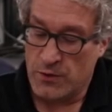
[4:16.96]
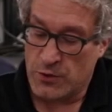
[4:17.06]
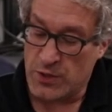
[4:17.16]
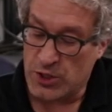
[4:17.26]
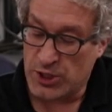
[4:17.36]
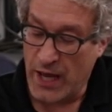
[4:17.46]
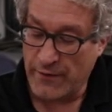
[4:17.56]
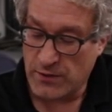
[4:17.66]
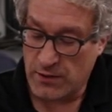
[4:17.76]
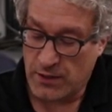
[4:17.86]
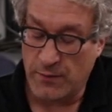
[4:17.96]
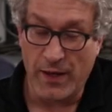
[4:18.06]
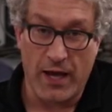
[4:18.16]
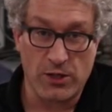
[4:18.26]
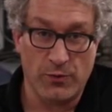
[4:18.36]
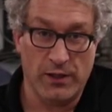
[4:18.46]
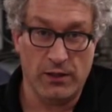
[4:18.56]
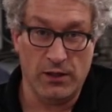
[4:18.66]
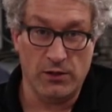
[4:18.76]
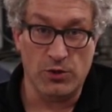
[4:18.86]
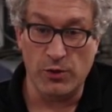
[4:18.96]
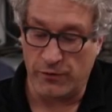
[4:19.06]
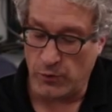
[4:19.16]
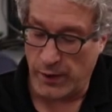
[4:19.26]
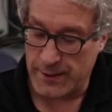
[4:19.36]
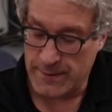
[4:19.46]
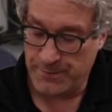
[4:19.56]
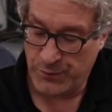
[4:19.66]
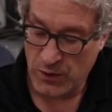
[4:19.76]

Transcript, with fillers: So this shaft can be actuated in two different ways.